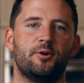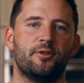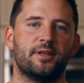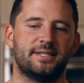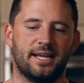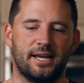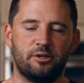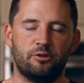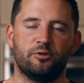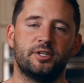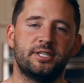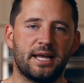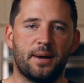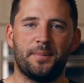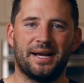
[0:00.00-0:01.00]
U that takes you
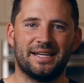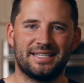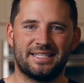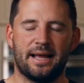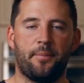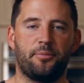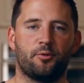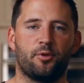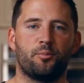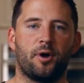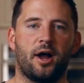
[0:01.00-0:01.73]
step by step through the